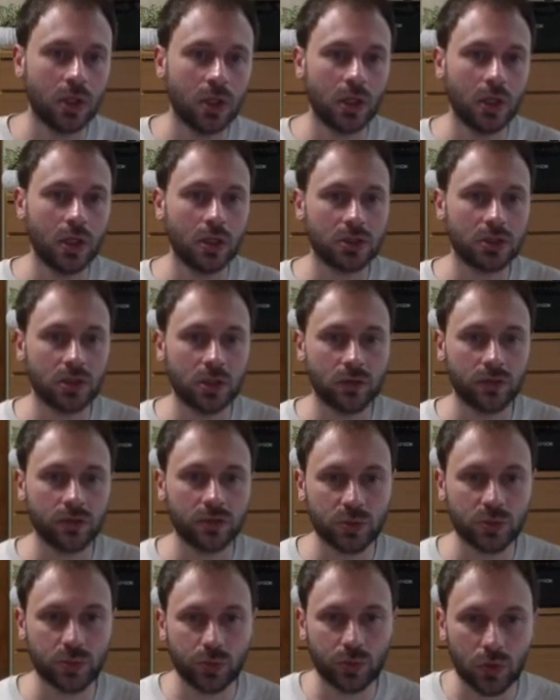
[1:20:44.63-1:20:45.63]

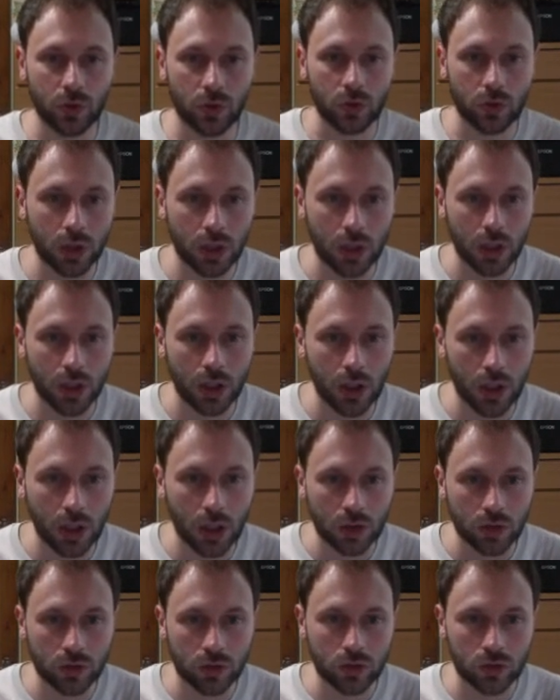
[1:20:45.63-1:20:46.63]
Surface Pro
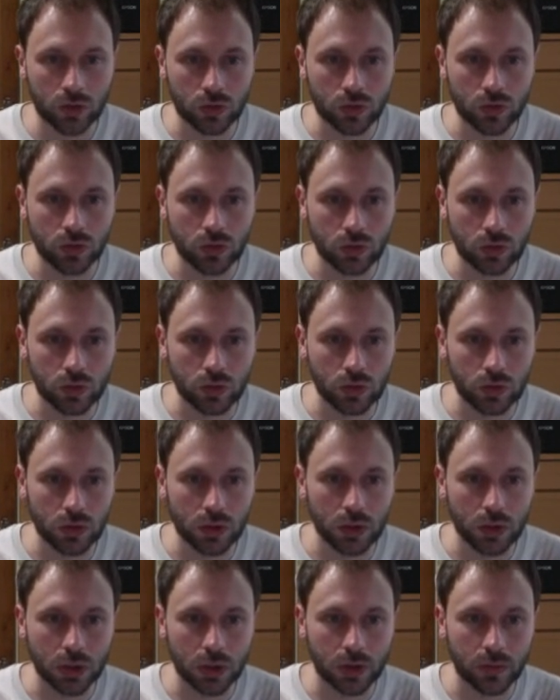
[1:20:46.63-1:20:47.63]
to do
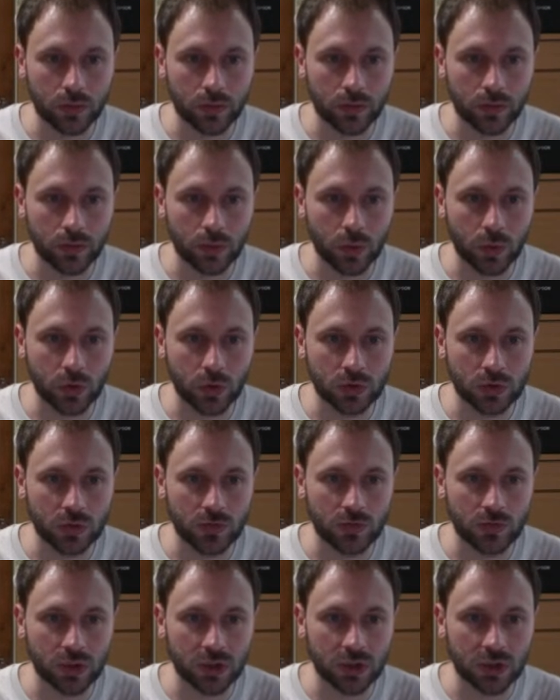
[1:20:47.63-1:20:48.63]
most of
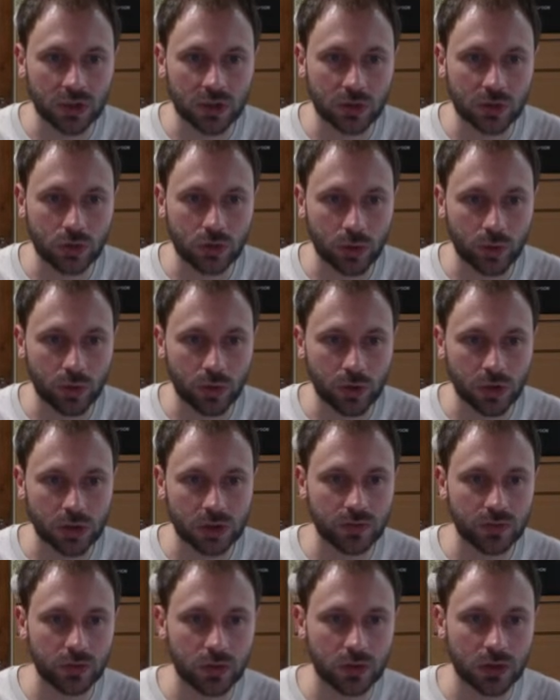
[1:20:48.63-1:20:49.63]
his storyboards
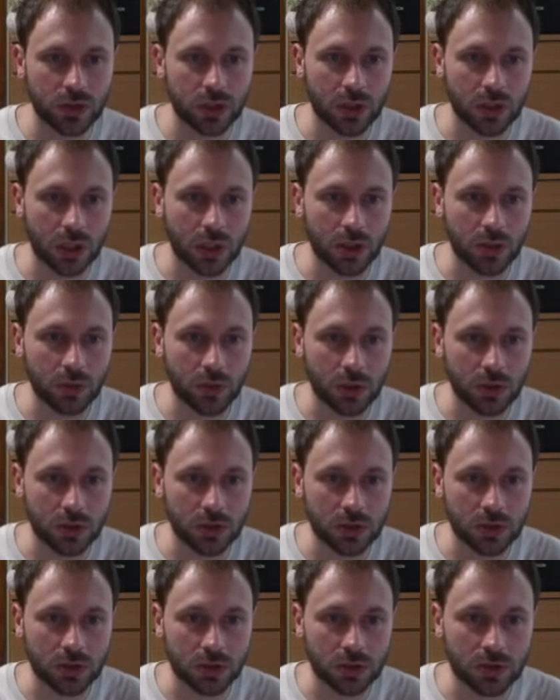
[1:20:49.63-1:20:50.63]
for the
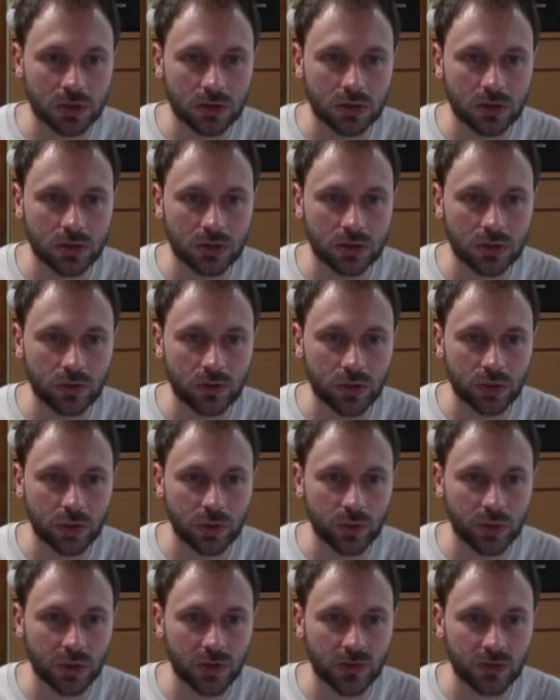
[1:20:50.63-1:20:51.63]
animation for the
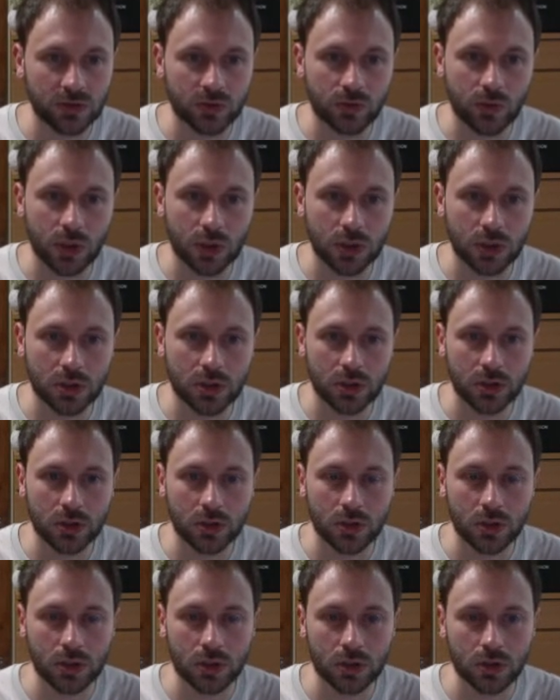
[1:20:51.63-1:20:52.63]
previous one.
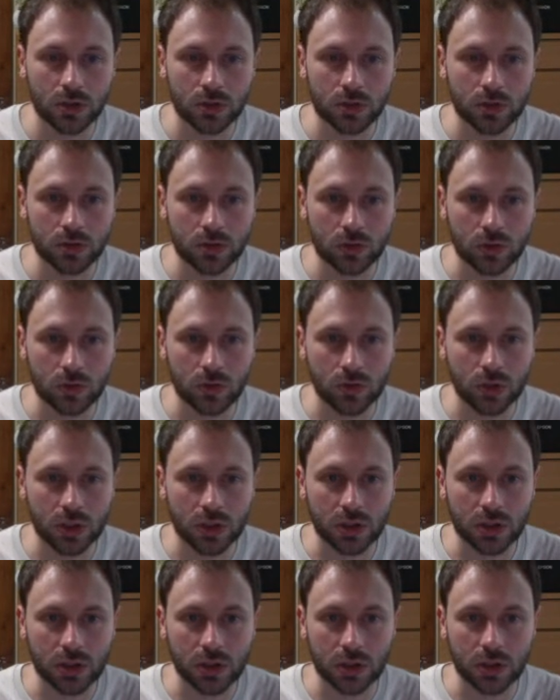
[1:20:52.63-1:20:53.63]
So I
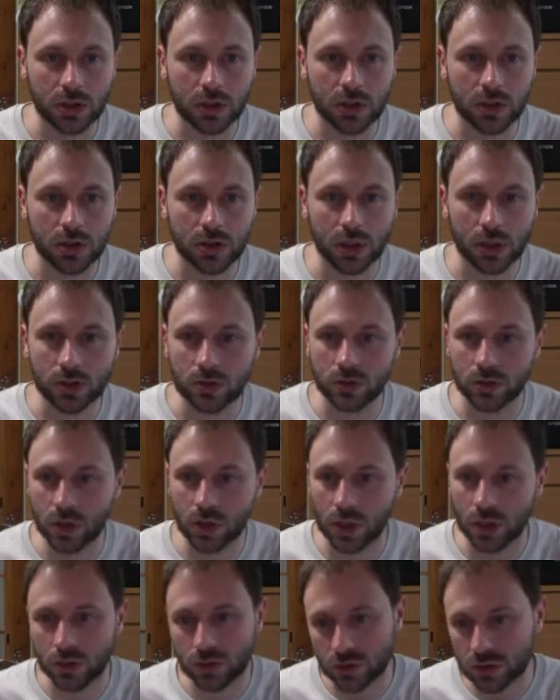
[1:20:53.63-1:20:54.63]
think that you
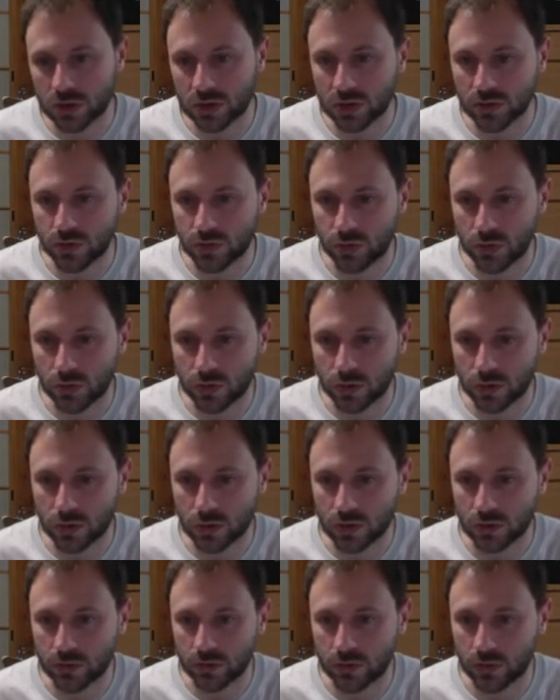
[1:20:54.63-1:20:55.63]
can use it for
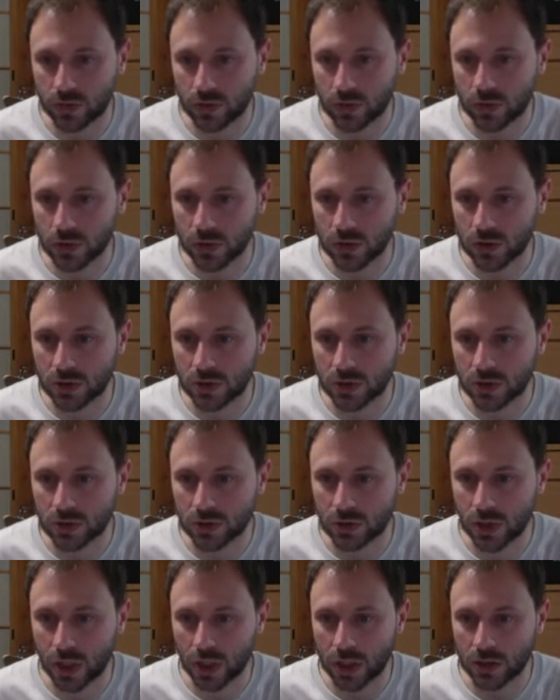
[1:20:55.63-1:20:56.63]

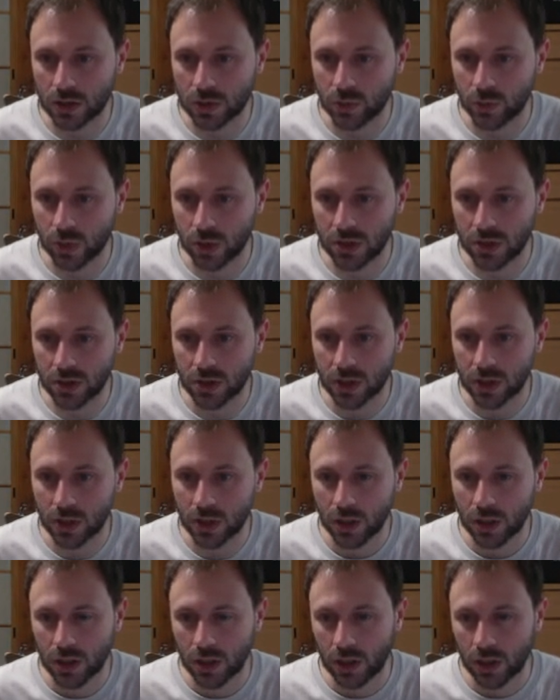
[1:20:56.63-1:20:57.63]
digital art, but
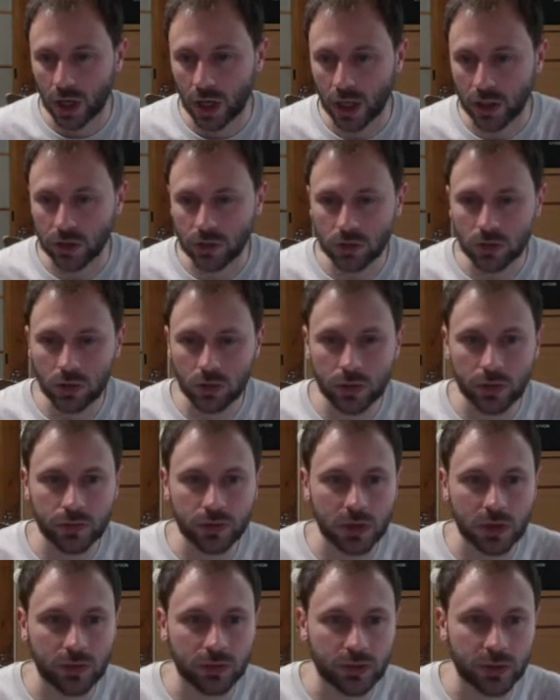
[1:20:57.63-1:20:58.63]
I don't know if
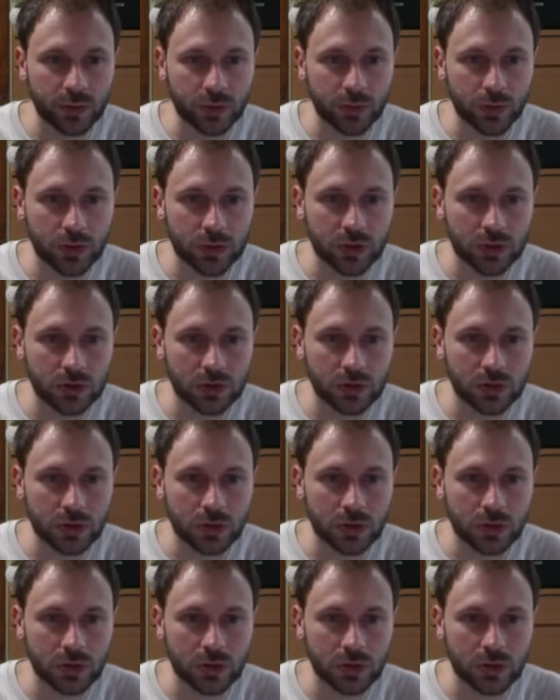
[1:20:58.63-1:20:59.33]
Surface Pro is such a